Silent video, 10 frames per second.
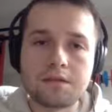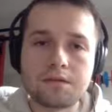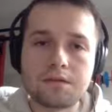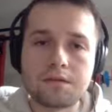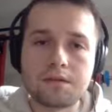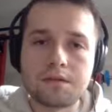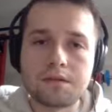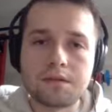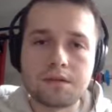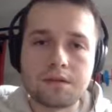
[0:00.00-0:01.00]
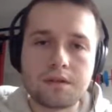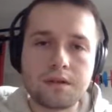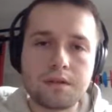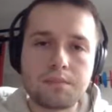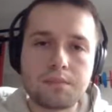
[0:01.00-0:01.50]
to
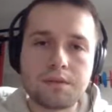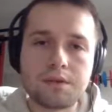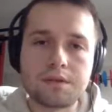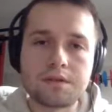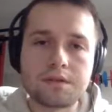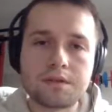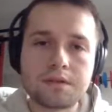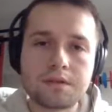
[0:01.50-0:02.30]
import